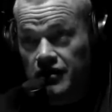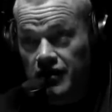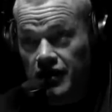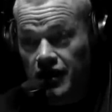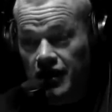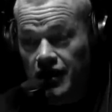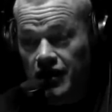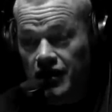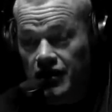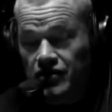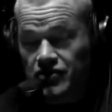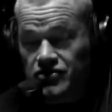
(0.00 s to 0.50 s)

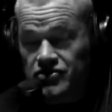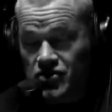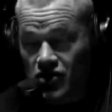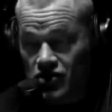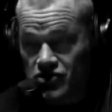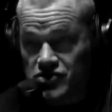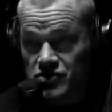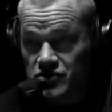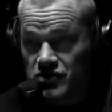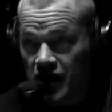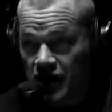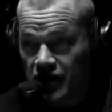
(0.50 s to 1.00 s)
it's
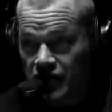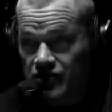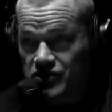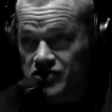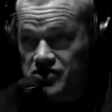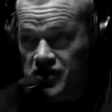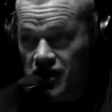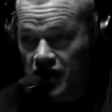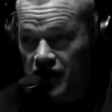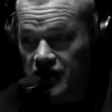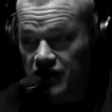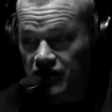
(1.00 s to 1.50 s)
also not a good
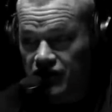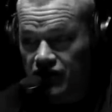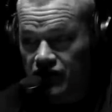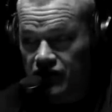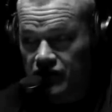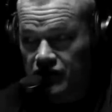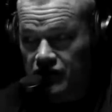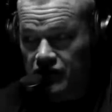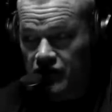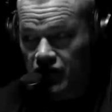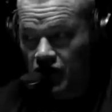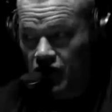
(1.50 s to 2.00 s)
sign if
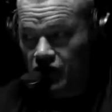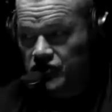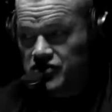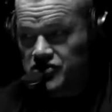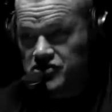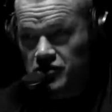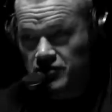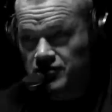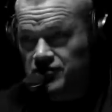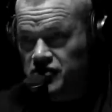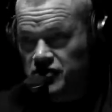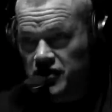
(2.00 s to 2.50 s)
oh the
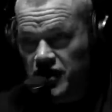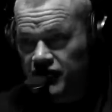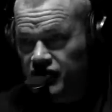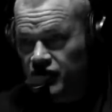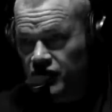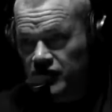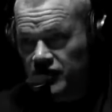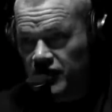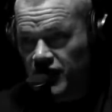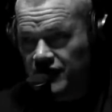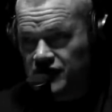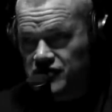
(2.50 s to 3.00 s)
SEAL platoon
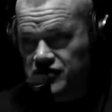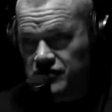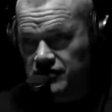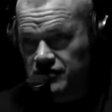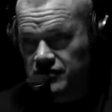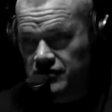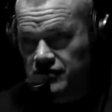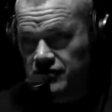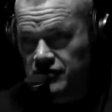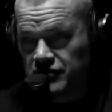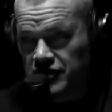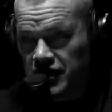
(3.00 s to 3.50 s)
everyone loves
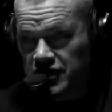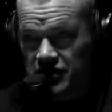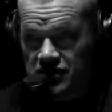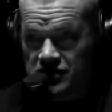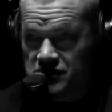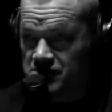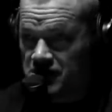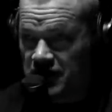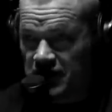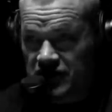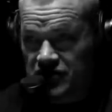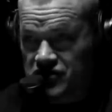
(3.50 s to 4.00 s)
him. That
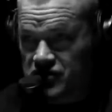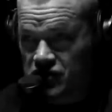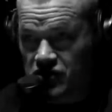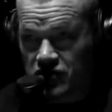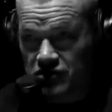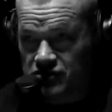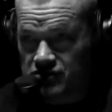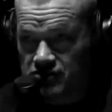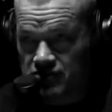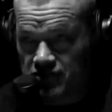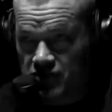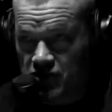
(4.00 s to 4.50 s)
doesn't mean it's a
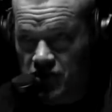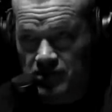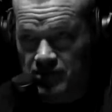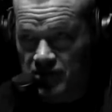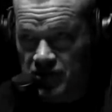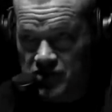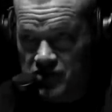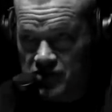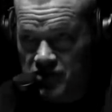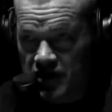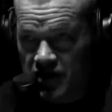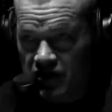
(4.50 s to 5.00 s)
good good
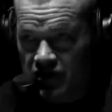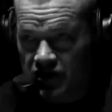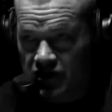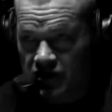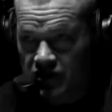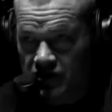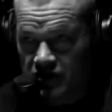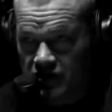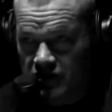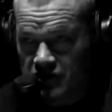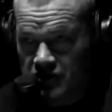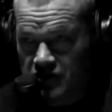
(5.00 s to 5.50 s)
platoon either.
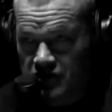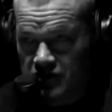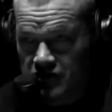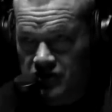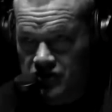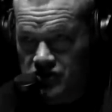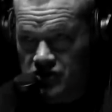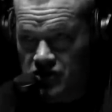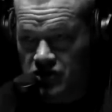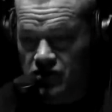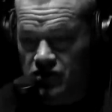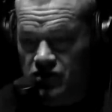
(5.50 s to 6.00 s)
Yeah.
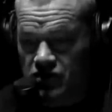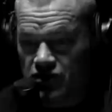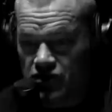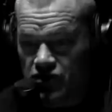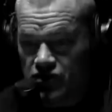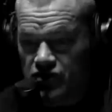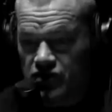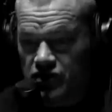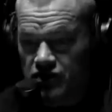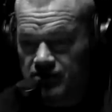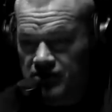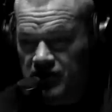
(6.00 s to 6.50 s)
So
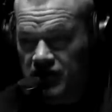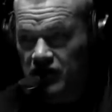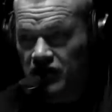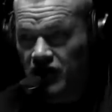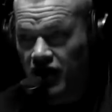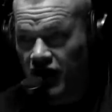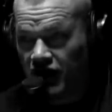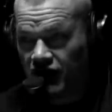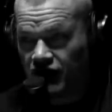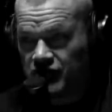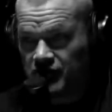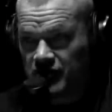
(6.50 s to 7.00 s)
you can be
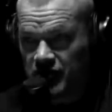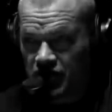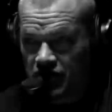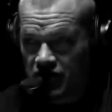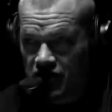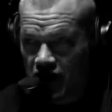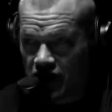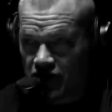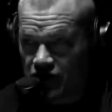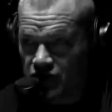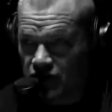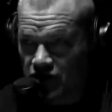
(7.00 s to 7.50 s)
loved, but you're
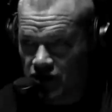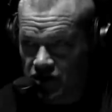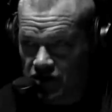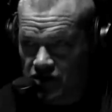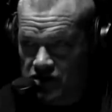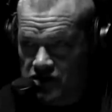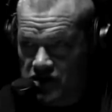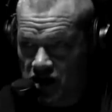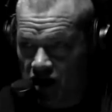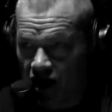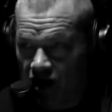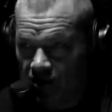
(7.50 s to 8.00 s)
not doing a good
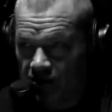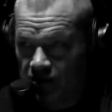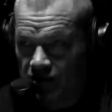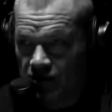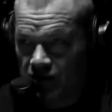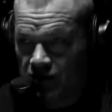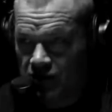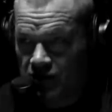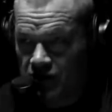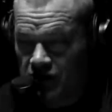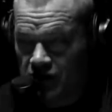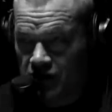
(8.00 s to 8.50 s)
job.
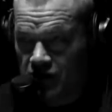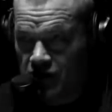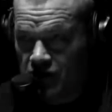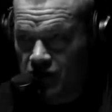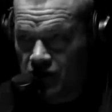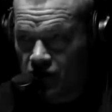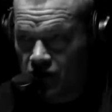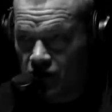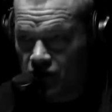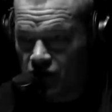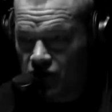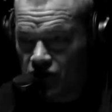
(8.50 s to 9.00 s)

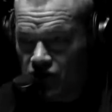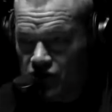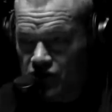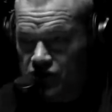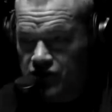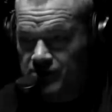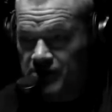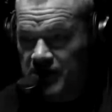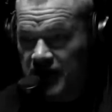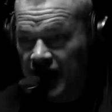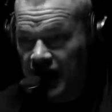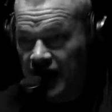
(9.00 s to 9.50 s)
You
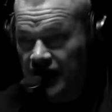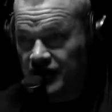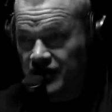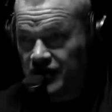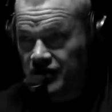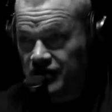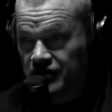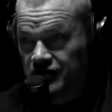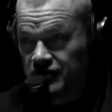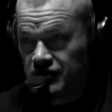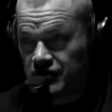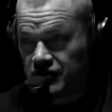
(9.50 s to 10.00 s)
can be
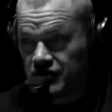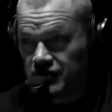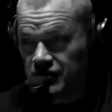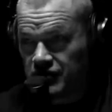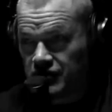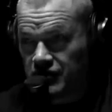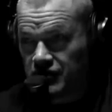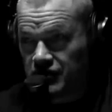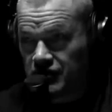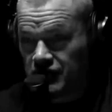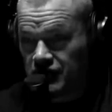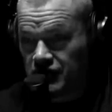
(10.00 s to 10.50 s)
hated,
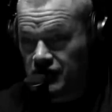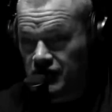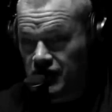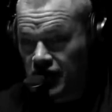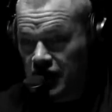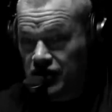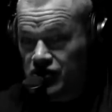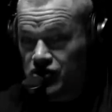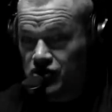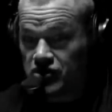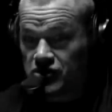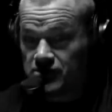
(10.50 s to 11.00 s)

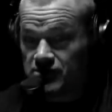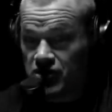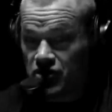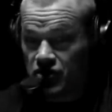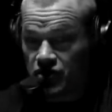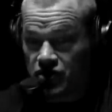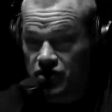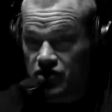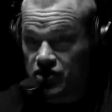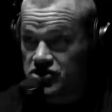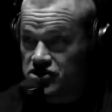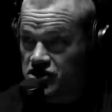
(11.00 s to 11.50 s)
and you can be
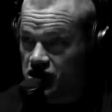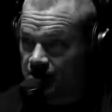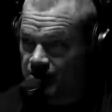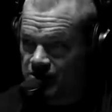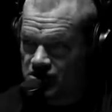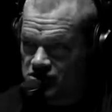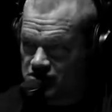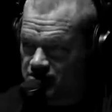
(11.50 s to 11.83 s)
doing a good job, but